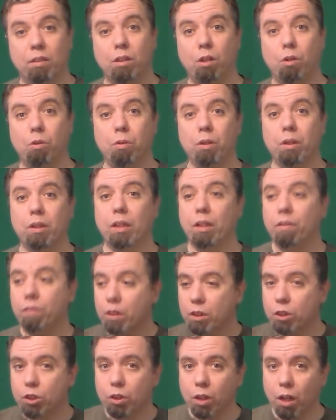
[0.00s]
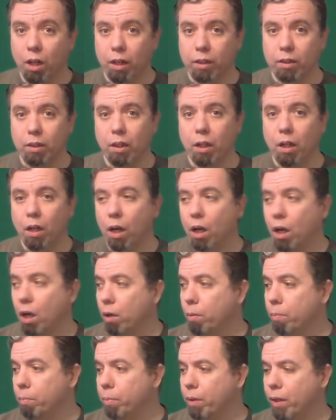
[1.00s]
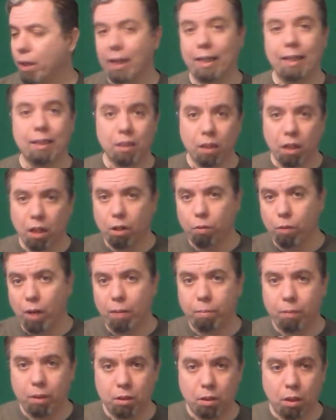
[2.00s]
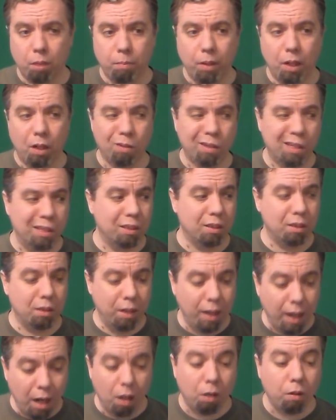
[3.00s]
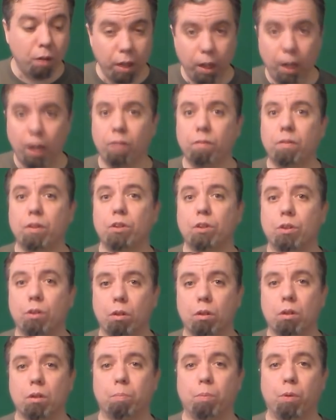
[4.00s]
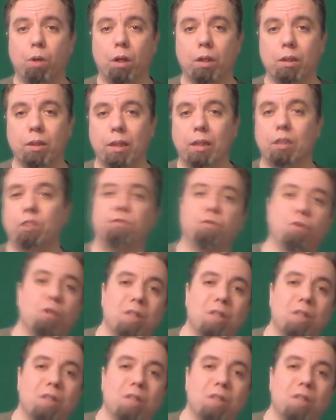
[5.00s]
So give it a shot. But I guess I got to wrap this up now, because now I have to start the process